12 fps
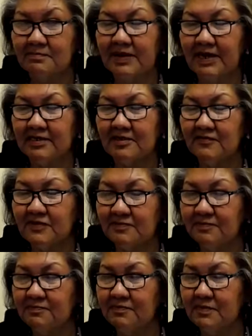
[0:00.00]
Battle of
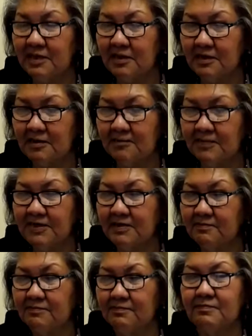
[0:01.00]
the um,
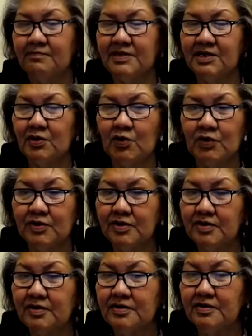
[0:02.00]
Big
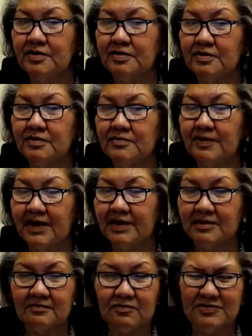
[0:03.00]
Bighorn battle.